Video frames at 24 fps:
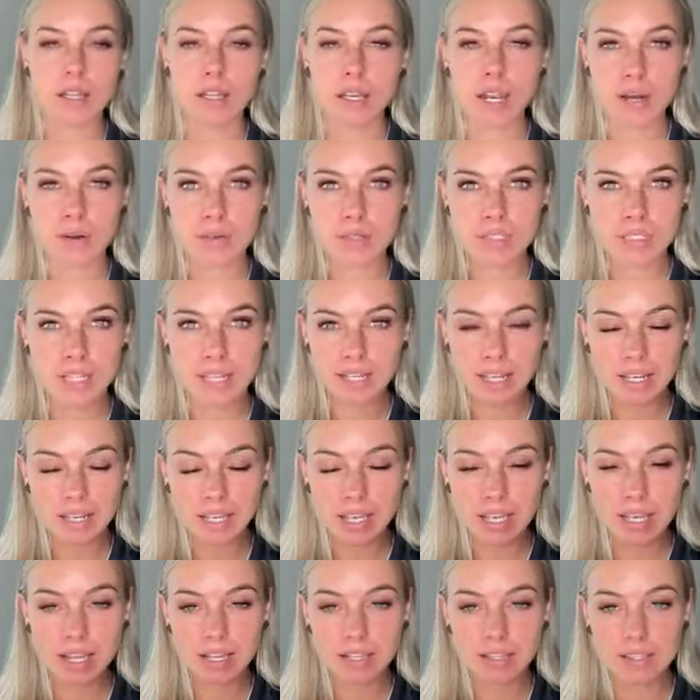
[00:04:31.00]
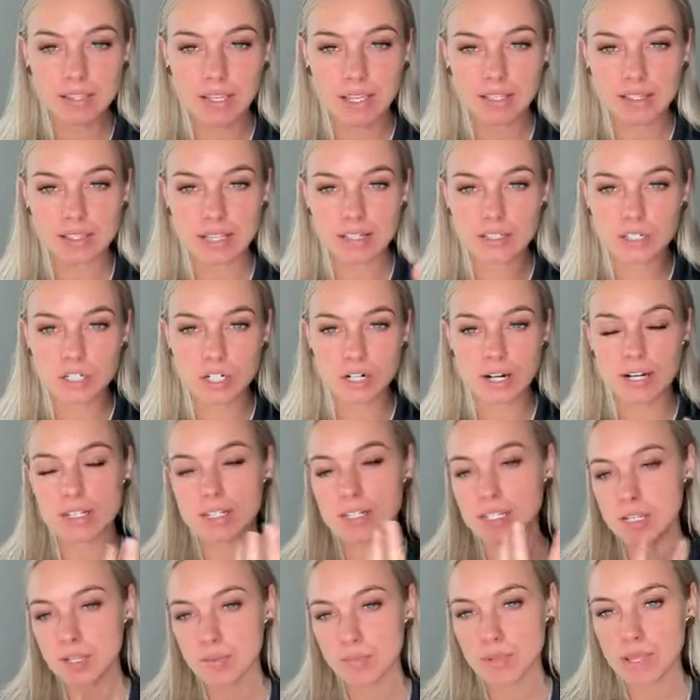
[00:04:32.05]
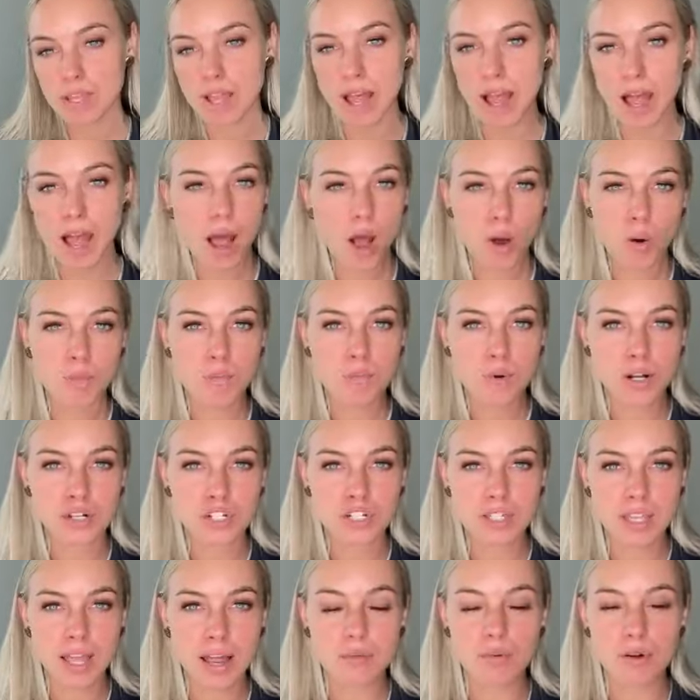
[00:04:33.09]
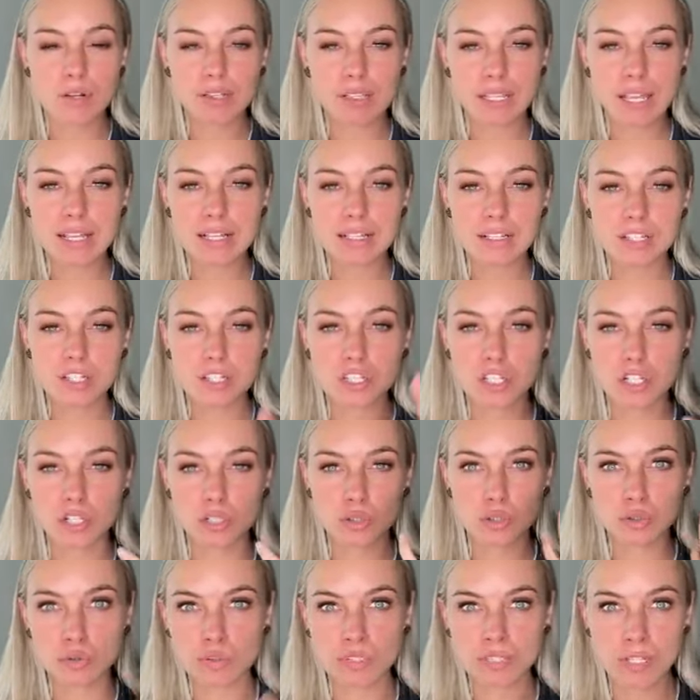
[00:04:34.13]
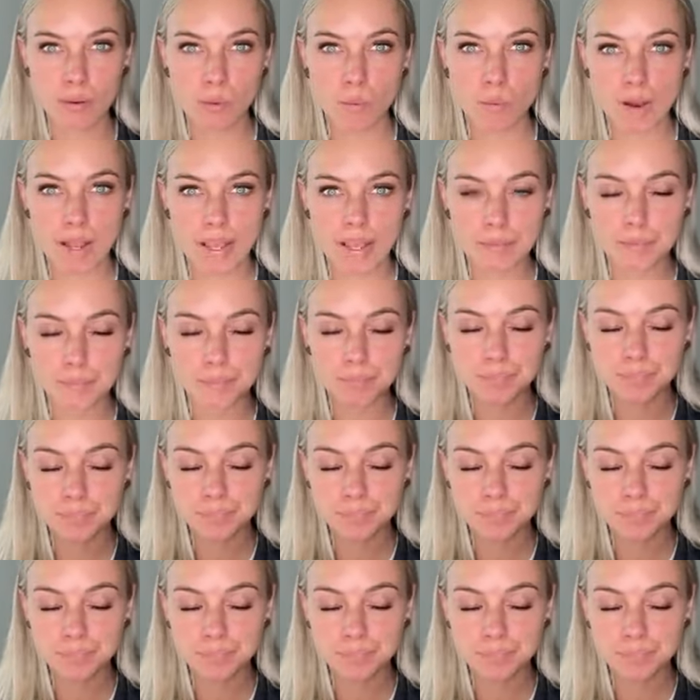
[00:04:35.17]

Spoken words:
And I was like, I can't, like, that's crazy to me how much that relates to losing weight.